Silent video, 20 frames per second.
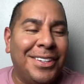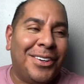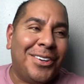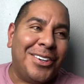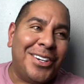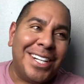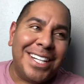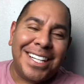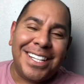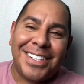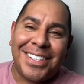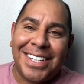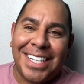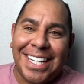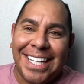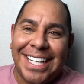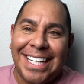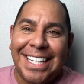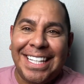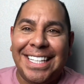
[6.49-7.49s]
Oli
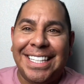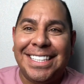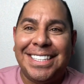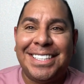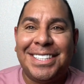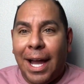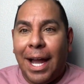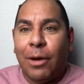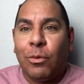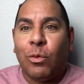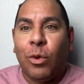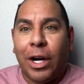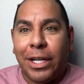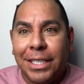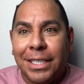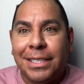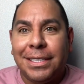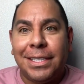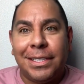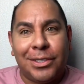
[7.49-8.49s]
Olis. I
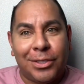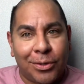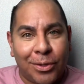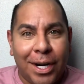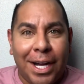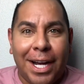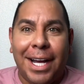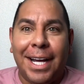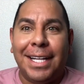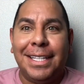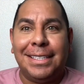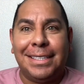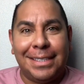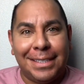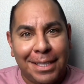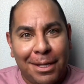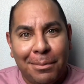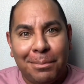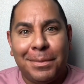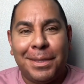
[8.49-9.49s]
wanted to try
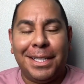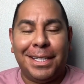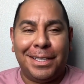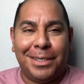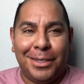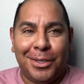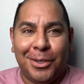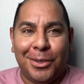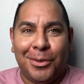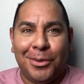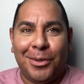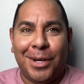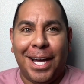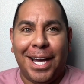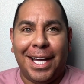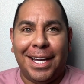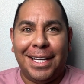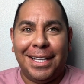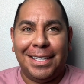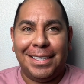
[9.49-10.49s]
something new
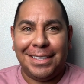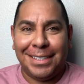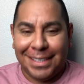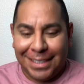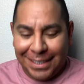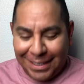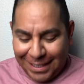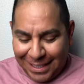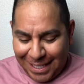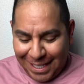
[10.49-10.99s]
and